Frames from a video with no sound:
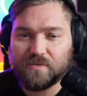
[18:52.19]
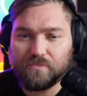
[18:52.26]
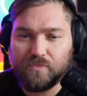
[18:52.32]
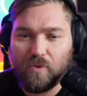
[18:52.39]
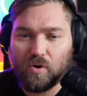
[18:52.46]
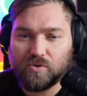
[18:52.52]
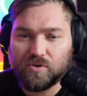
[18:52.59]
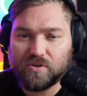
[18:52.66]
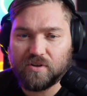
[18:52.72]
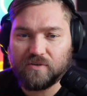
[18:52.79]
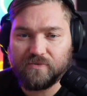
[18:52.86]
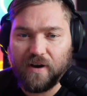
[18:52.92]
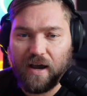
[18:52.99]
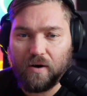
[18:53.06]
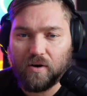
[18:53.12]
most
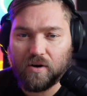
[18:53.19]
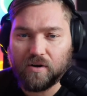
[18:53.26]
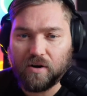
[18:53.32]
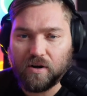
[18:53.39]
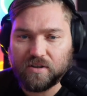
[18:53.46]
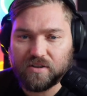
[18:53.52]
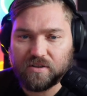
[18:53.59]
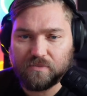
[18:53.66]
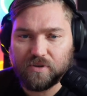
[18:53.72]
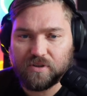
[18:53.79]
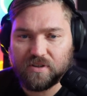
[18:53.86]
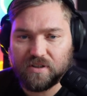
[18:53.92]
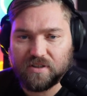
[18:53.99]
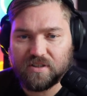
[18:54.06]
of our customers are